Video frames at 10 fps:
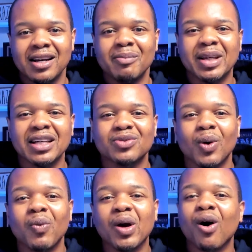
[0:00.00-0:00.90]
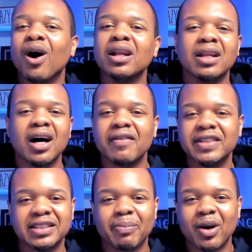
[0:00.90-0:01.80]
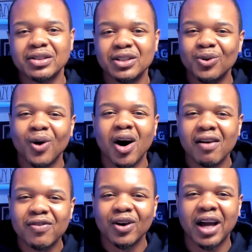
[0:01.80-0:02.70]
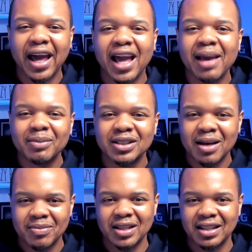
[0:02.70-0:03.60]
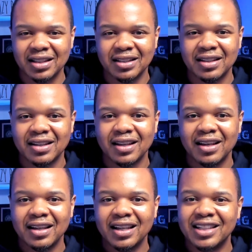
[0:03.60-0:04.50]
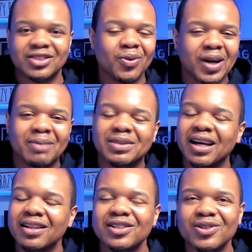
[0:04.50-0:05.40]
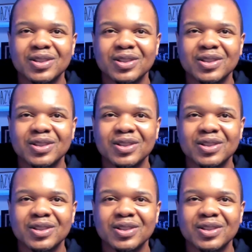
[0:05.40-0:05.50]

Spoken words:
Because what we all love is a person who overcame something. And so when I'm telling you,